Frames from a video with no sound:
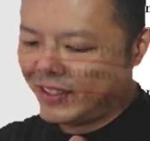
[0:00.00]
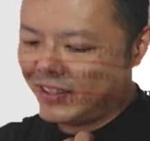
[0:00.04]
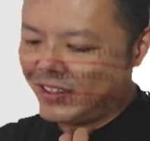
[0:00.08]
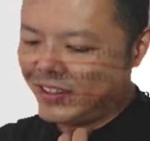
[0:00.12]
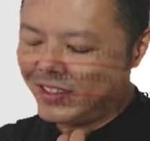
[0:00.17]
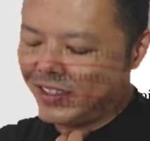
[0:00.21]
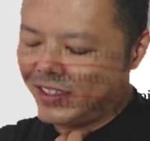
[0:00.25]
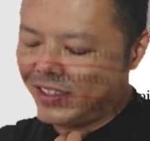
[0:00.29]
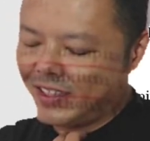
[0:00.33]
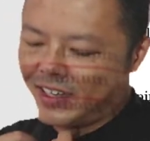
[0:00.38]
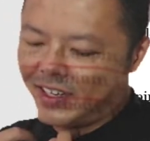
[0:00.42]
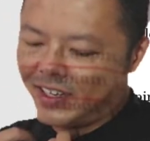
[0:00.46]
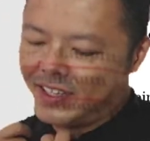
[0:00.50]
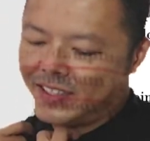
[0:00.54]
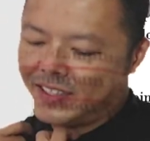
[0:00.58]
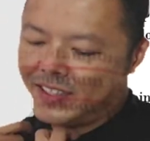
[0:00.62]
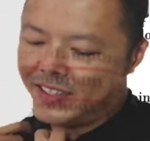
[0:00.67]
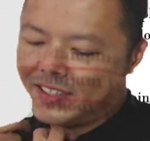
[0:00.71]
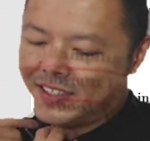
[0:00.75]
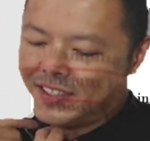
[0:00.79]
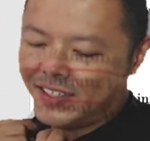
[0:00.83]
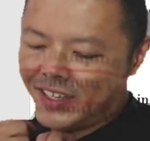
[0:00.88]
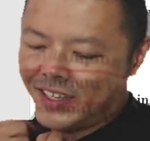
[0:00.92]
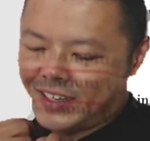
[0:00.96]

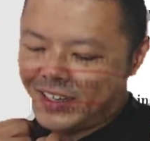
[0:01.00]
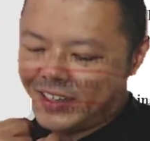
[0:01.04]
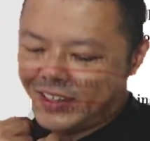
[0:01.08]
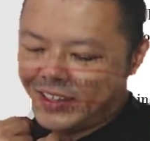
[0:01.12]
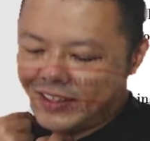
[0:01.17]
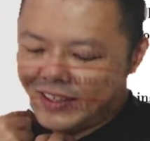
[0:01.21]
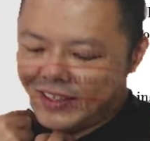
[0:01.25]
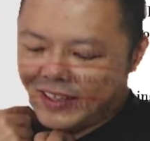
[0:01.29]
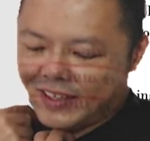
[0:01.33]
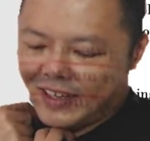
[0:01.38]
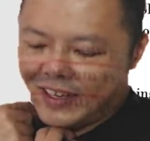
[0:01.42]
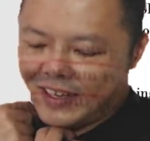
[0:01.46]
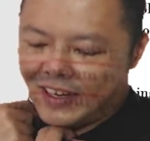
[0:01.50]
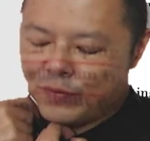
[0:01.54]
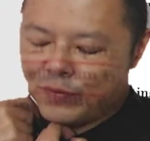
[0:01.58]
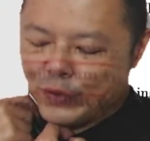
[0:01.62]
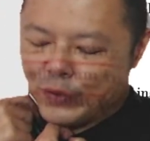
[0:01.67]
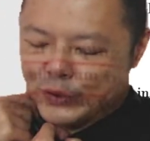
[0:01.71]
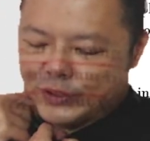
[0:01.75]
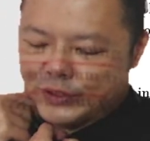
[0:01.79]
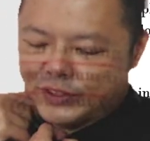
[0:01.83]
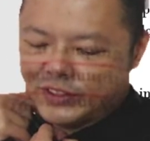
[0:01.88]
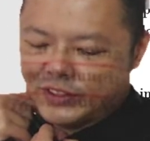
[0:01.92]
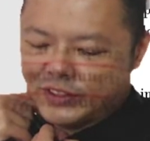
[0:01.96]
Then
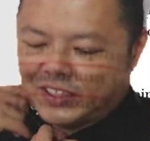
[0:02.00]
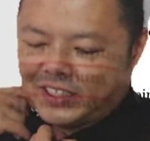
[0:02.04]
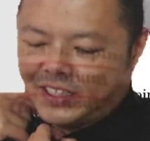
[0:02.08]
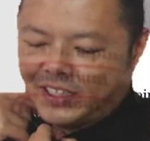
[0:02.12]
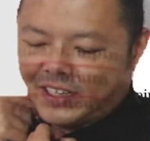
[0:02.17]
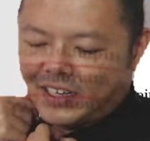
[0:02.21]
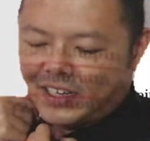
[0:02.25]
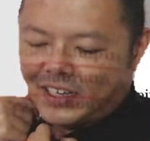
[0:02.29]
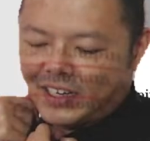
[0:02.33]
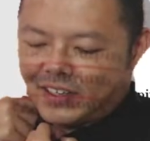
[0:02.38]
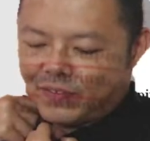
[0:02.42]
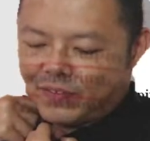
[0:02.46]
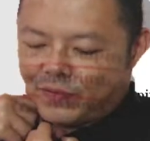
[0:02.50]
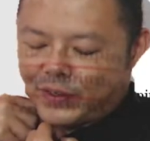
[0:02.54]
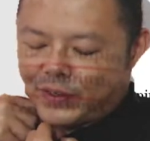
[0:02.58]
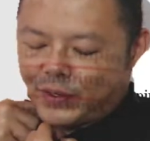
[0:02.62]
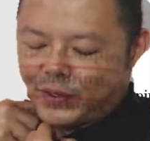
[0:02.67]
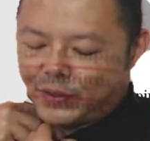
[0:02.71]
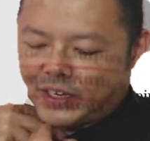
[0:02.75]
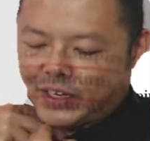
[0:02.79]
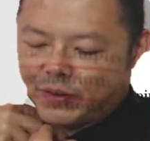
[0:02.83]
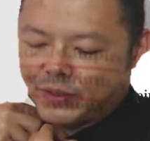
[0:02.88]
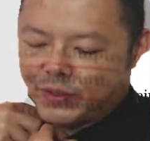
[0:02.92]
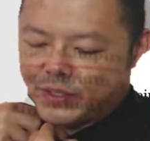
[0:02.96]
unfortunately I felt
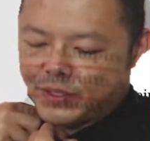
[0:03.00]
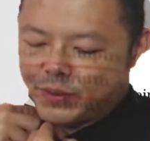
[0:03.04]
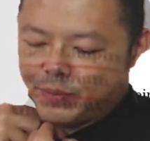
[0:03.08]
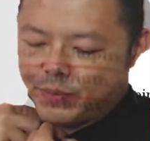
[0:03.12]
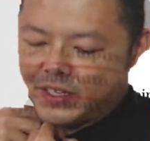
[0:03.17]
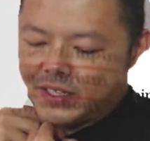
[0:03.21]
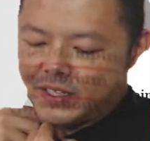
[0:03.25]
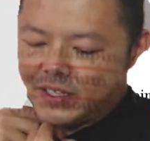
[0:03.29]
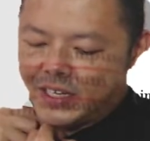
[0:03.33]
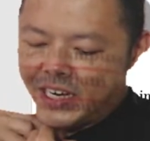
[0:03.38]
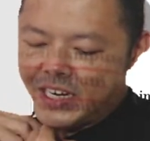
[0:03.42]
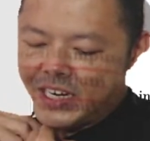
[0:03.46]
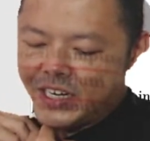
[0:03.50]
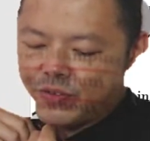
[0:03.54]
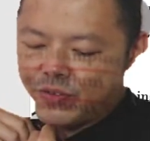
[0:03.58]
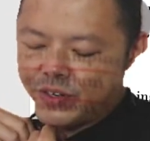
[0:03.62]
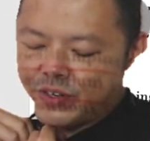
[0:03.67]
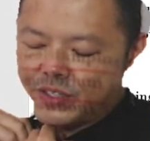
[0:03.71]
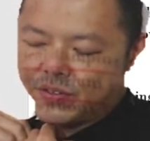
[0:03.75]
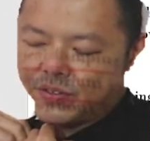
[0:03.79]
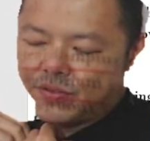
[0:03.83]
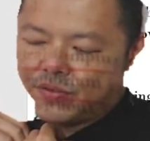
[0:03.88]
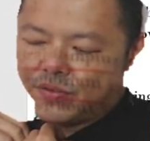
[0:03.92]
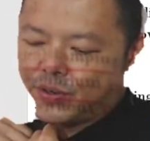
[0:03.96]
that it was a bit
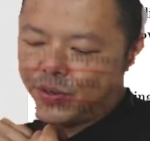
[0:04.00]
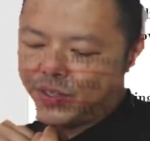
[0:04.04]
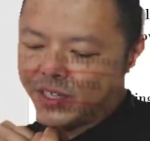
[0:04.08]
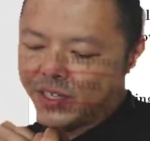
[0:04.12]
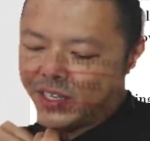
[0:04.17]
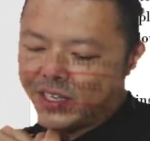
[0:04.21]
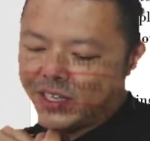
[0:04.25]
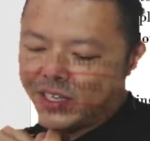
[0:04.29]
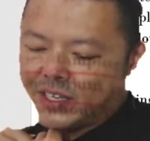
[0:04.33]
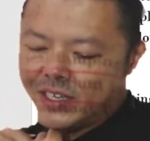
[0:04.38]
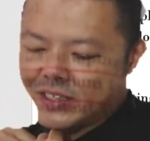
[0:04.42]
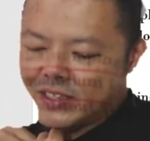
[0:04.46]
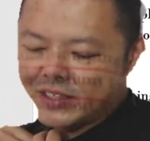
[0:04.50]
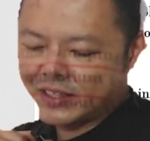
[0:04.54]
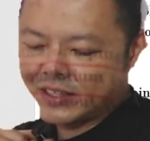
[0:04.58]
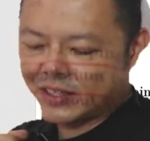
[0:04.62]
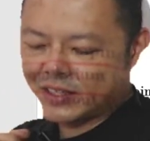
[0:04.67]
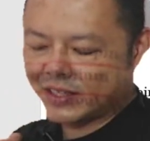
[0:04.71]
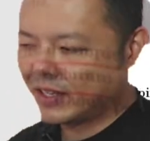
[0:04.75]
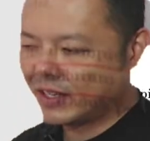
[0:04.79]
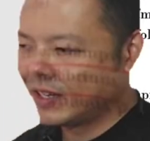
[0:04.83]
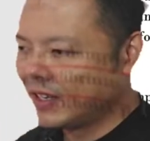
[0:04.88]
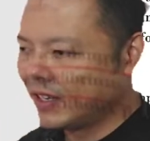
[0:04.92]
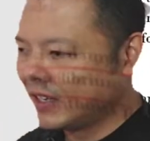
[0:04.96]
dangerous for the kids.
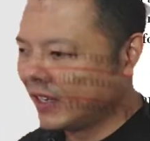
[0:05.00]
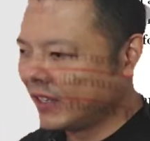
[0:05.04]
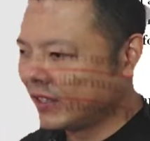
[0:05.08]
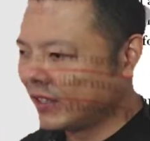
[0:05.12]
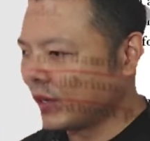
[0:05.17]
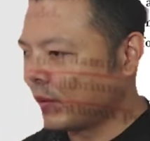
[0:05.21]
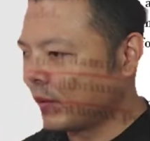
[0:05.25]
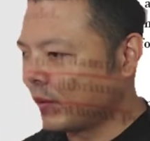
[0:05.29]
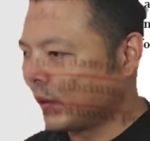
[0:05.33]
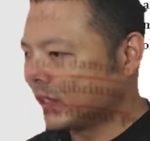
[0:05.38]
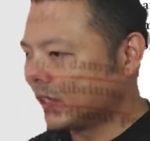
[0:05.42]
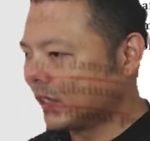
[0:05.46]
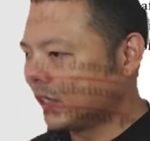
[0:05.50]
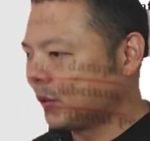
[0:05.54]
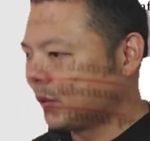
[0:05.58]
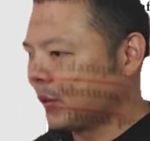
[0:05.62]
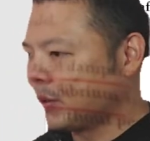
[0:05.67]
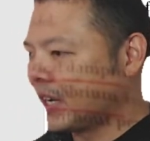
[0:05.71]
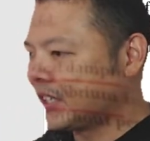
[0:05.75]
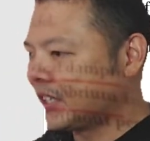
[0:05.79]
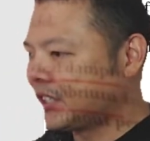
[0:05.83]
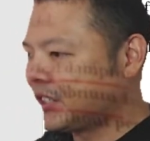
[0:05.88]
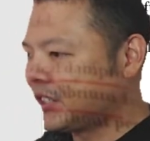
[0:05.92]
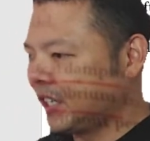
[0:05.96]
So I wanted to
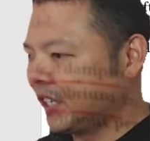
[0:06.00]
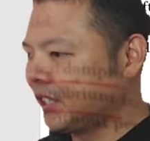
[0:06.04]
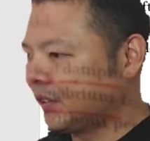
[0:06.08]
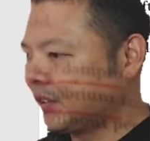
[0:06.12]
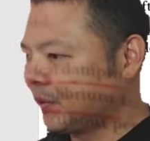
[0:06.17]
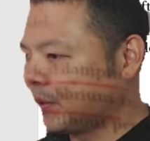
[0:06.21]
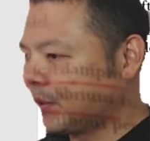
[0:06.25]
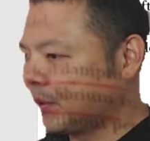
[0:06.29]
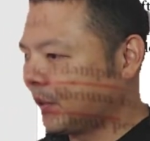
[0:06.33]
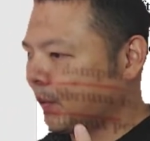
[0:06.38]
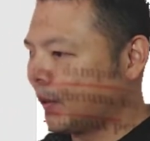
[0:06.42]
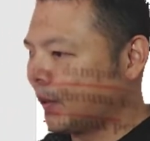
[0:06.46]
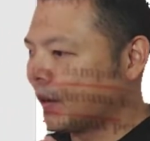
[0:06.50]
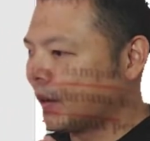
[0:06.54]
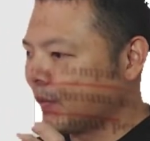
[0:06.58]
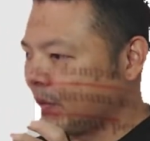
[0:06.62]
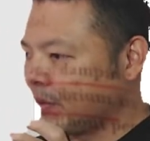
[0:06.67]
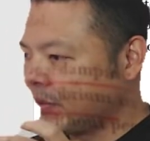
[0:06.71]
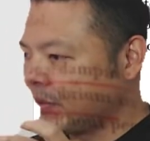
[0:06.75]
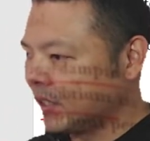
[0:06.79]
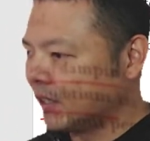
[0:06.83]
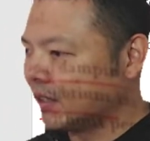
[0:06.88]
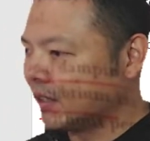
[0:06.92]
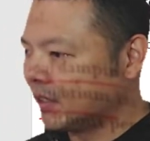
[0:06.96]
exchange for the one with
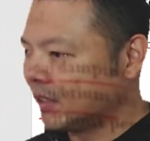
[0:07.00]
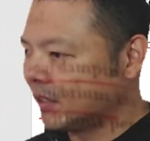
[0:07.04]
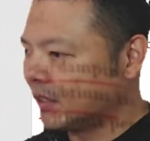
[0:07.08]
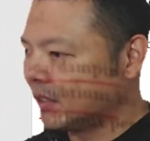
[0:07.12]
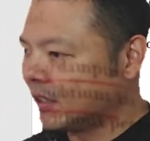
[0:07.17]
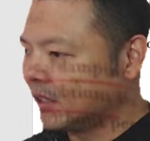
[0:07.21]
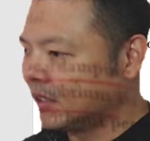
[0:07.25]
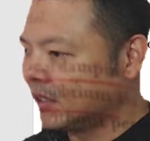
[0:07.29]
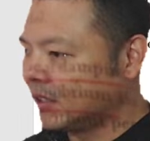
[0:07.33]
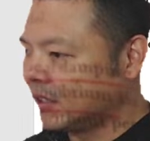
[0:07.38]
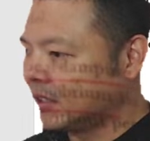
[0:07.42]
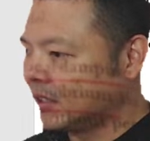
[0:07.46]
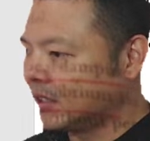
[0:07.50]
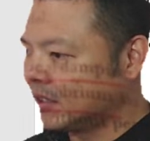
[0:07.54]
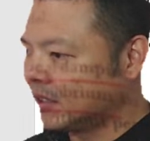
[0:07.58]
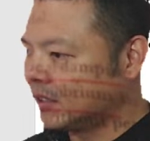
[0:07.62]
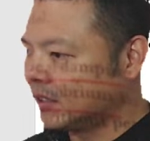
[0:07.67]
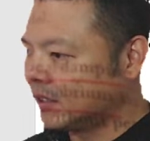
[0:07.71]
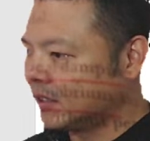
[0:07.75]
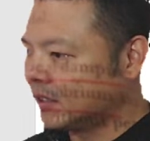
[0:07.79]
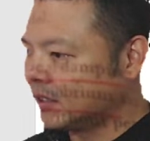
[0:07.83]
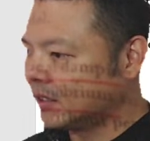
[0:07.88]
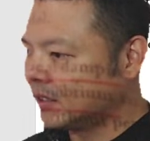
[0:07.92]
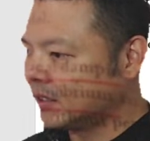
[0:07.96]
the
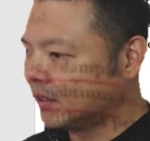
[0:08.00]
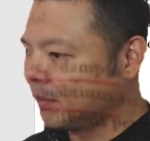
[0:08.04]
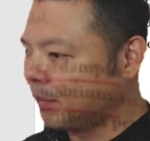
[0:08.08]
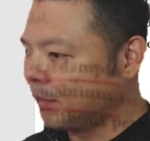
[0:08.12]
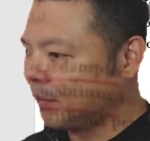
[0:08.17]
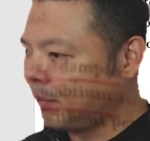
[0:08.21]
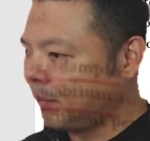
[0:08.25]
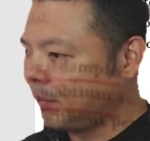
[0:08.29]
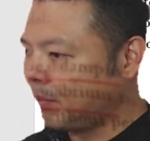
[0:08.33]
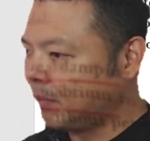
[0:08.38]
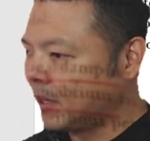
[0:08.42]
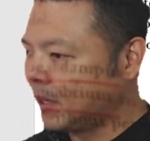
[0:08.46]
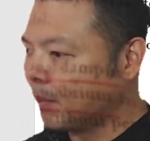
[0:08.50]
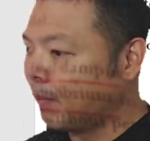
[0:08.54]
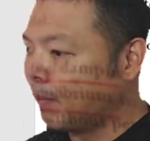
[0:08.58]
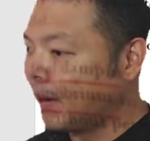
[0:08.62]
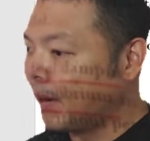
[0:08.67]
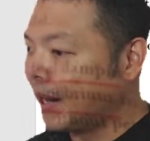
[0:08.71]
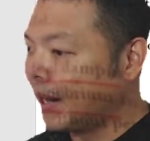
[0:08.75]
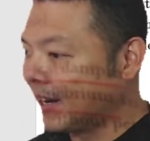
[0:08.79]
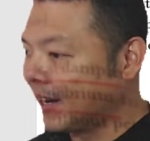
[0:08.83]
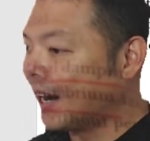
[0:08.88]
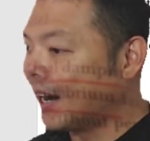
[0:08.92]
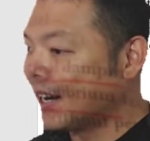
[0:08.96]

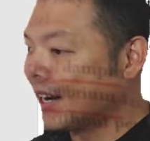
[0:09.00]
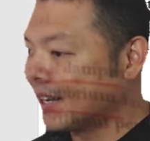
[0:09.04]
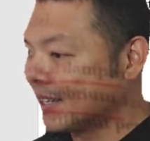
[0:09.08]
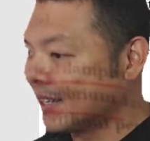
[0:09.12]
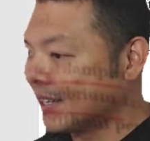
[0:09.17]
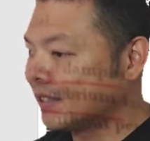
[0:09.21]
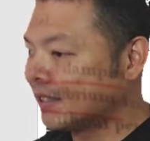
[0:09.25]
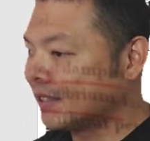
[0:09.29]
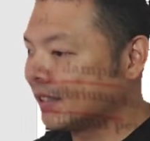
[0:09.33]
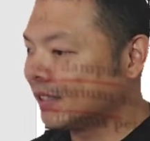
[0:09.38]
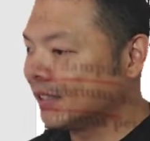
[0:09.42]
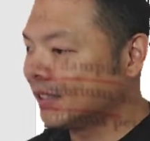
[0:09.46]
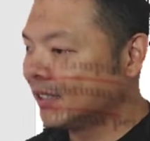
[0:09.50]
blade guards.